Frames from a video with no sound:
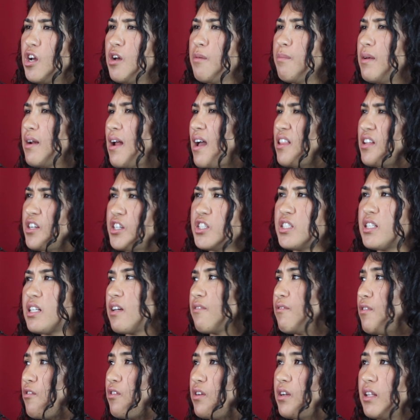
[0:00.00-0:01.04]
but either just like
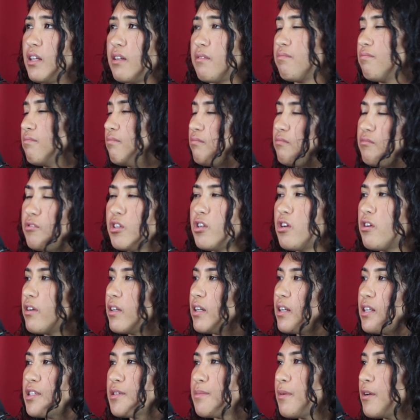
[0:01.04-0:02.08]
if I want to like
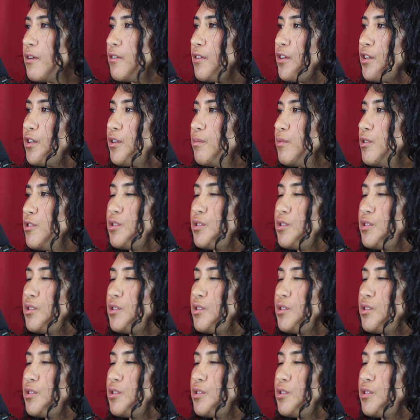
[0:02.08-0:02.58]
reorganize my room,